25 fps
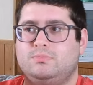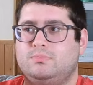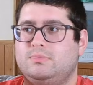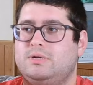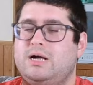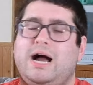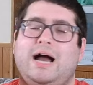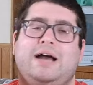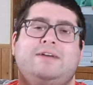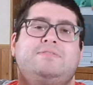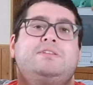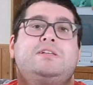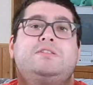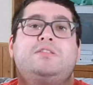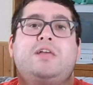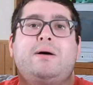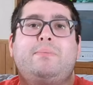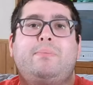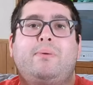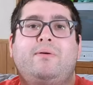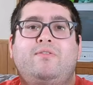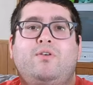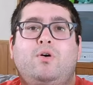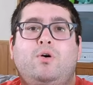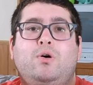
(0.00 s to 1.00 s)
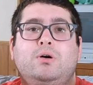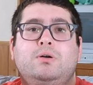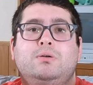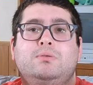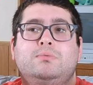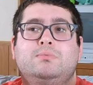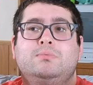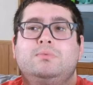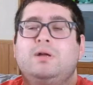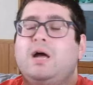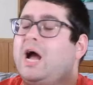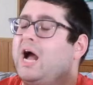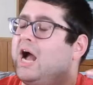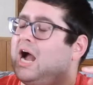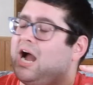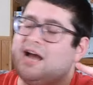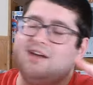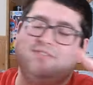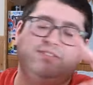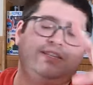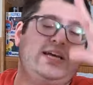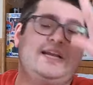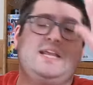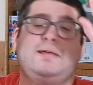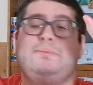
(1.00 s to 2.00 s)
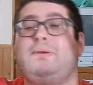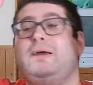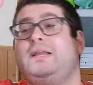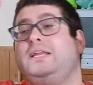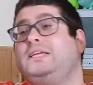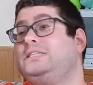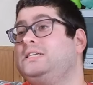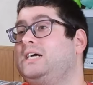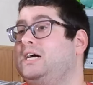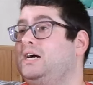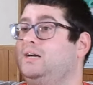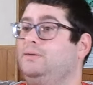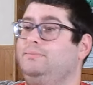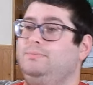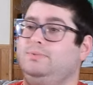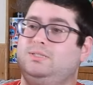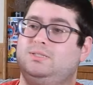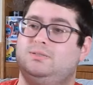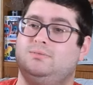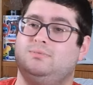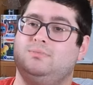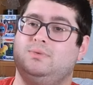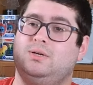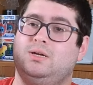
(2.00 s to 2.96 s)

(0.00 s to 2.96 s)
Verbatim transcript: I've said that before I've said it many times